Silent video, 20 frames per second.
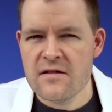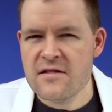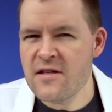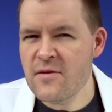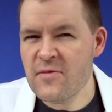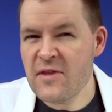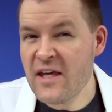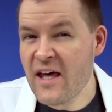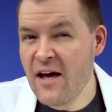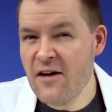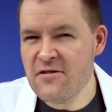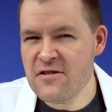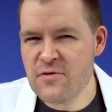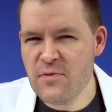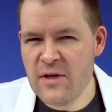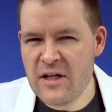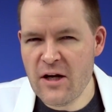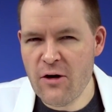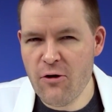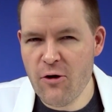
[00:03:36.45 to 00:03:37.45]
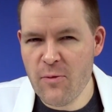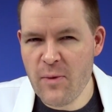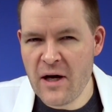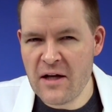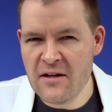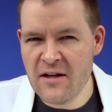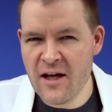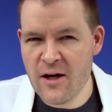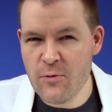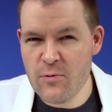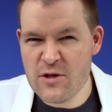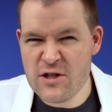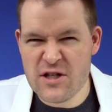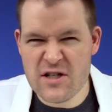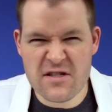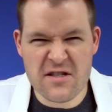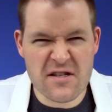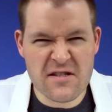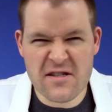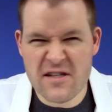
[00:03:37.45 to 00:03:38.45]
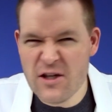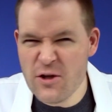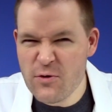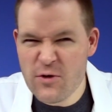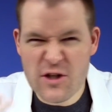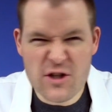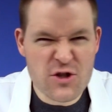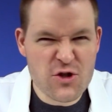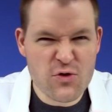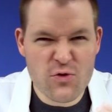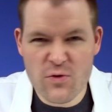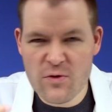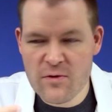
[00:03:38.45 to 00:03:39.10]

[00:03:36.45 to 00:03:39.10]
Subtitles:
something else we know about languages is that you can